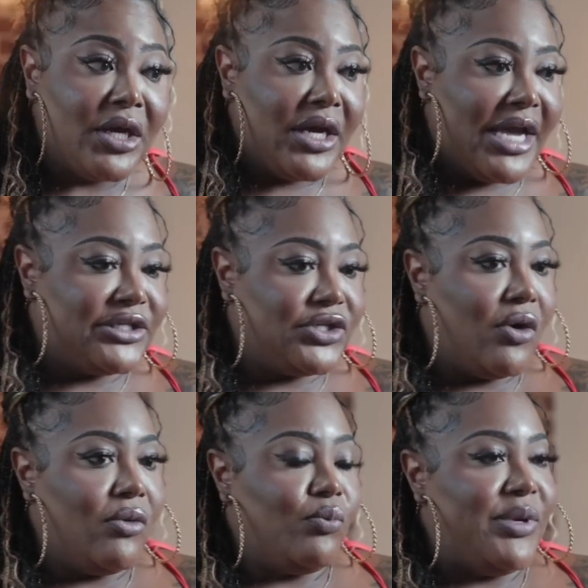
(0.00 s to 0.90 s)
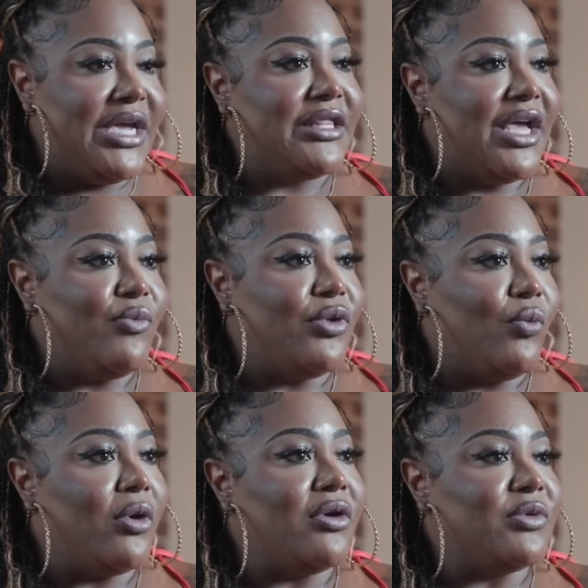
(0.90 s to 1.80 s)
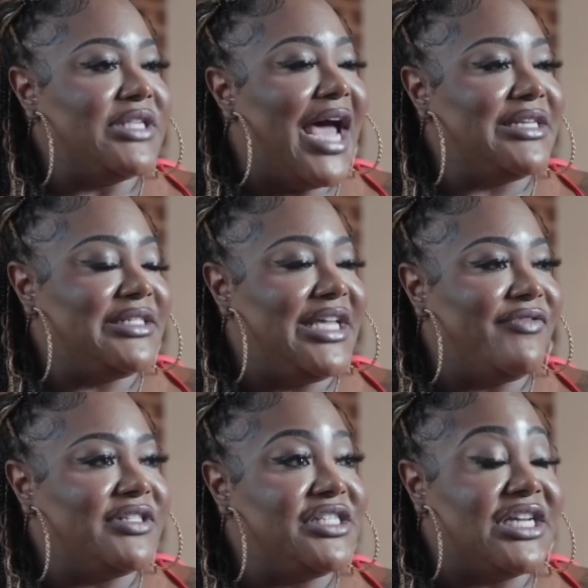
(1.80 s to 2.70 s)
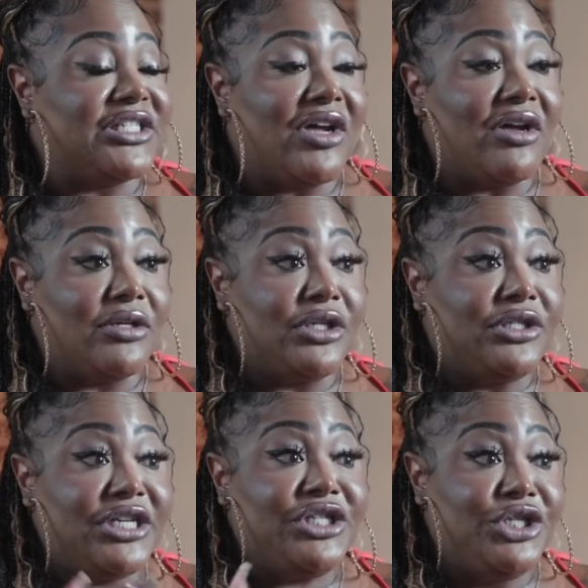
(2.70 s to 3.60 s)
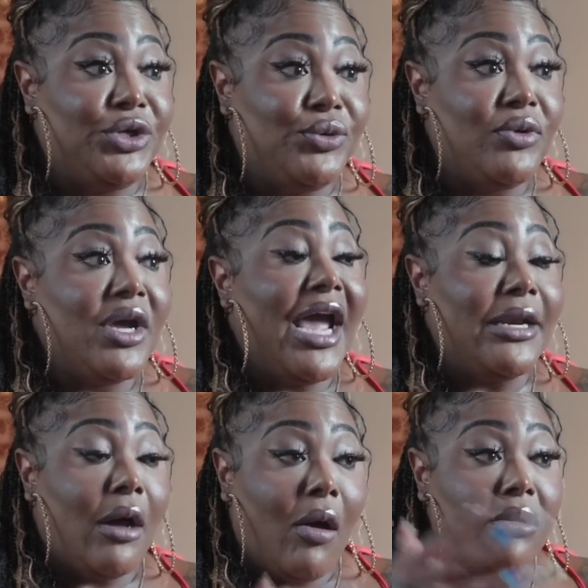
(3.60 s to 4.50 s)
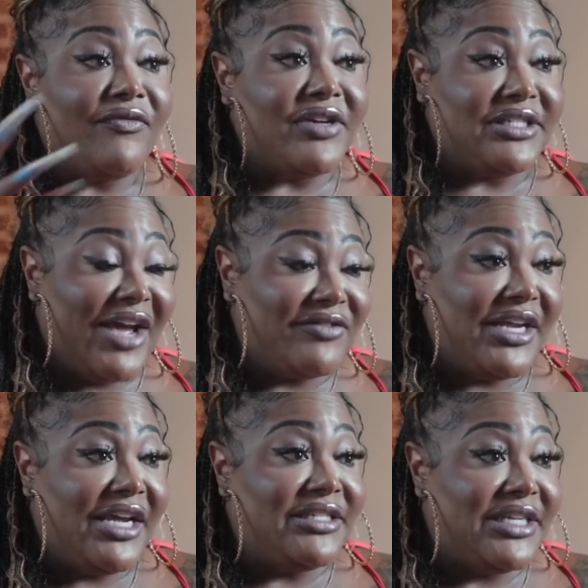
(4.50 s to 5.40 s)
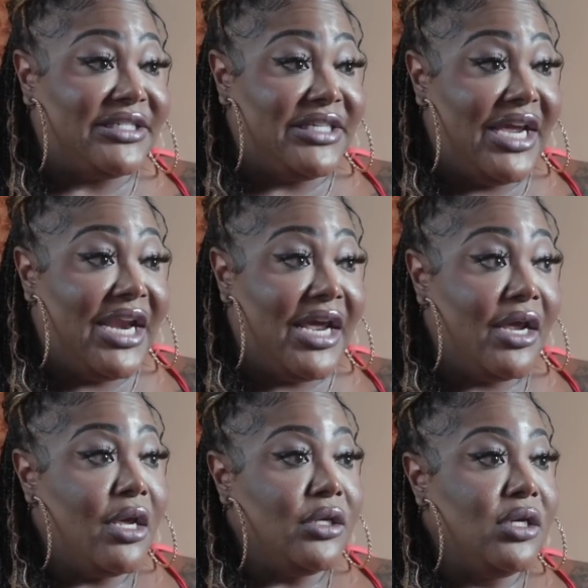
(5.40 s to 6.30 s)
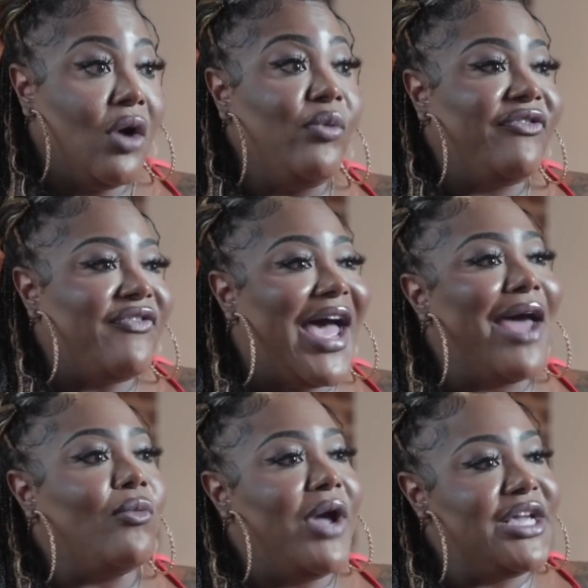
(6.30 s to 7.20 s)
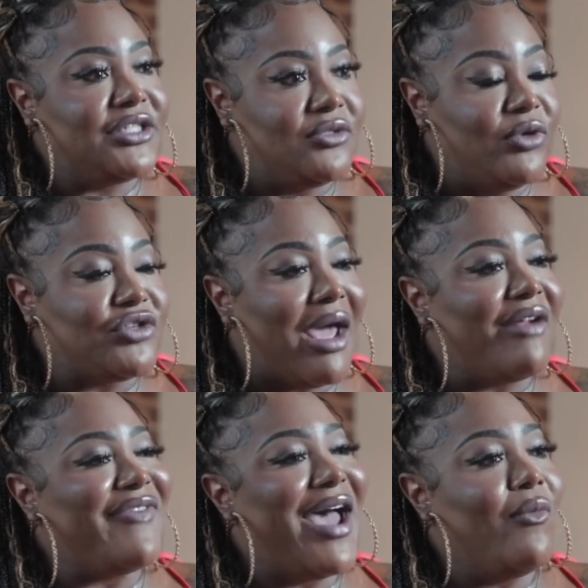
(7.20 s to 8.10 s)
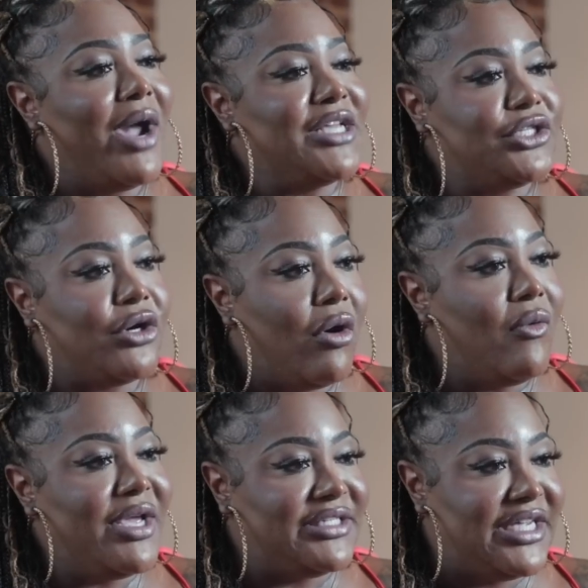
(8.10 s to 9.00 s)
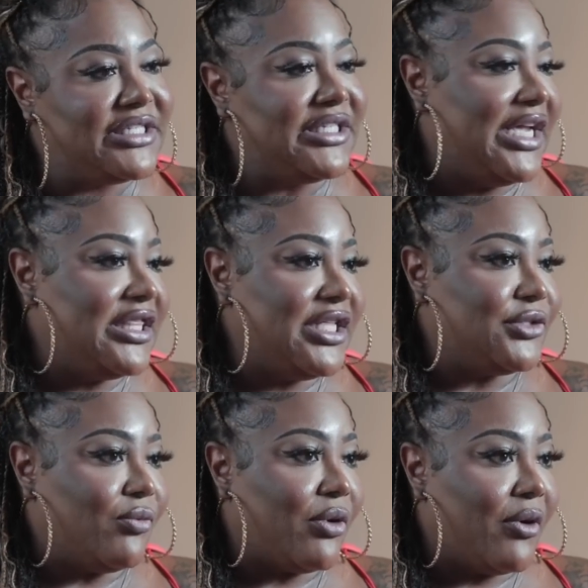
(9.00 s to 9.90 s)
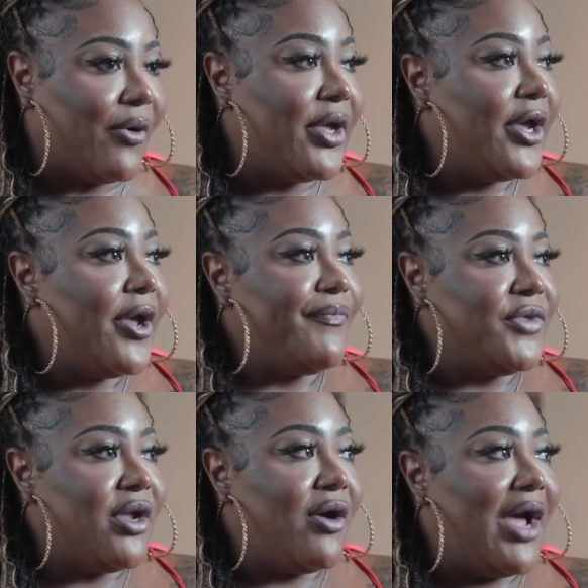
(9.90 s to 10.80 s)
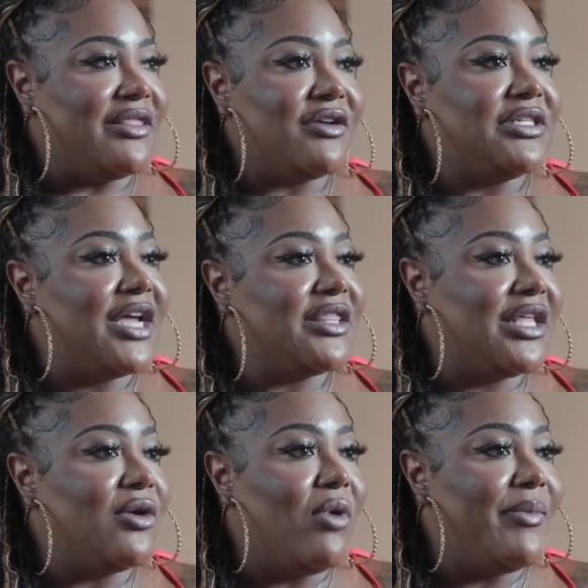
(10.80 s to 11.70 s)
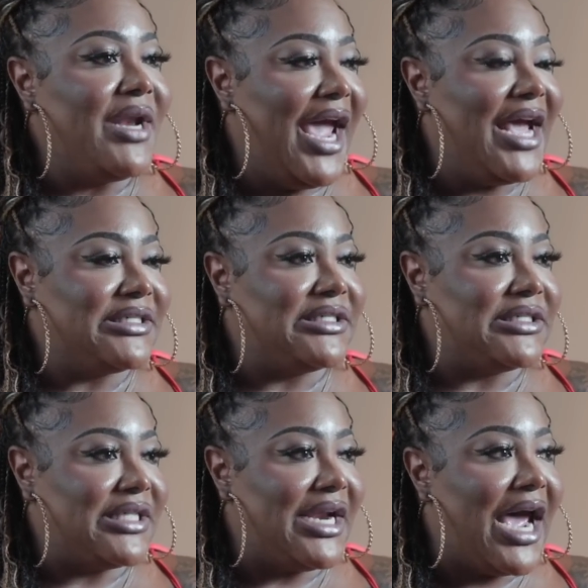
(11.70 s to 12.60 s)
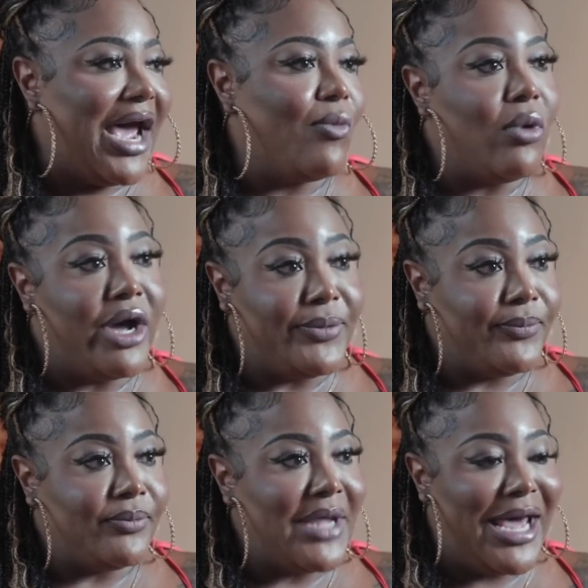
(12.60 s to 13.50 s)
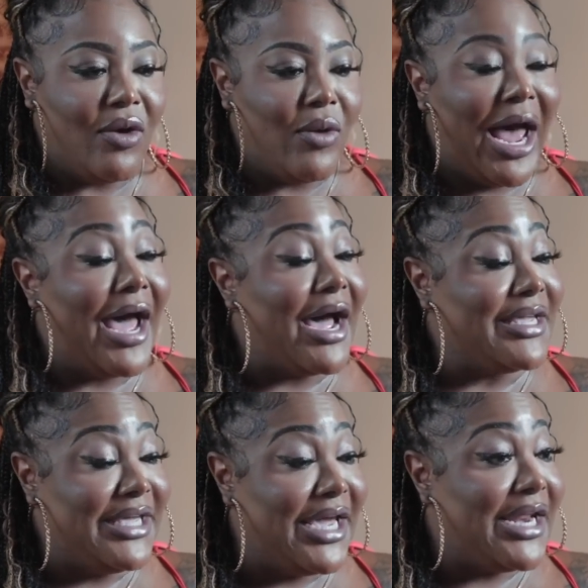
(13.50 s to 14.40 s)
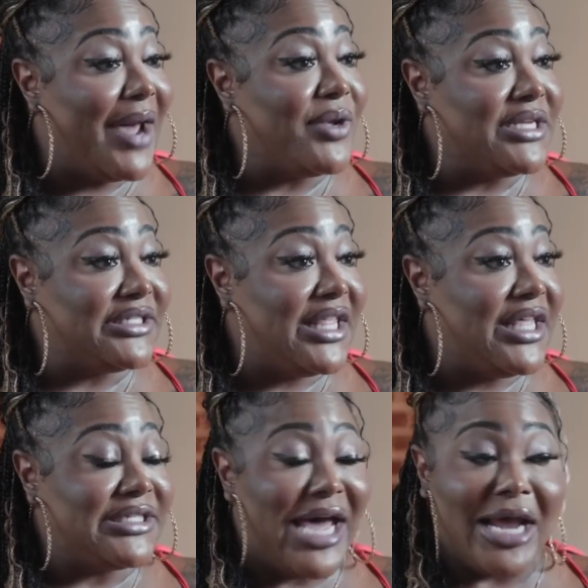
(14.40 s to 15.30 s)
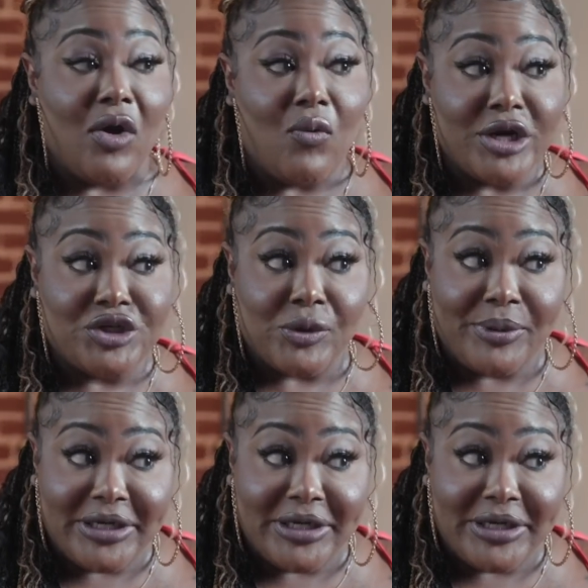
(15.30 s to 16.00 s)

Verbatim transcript: And so, being that the world was not given to just just you and all of us have to exist in it you know we find ways we try to find ways to coexist in this world you know there's nothing that a woman has that i want i don't I, again i'm going to say this i don't want your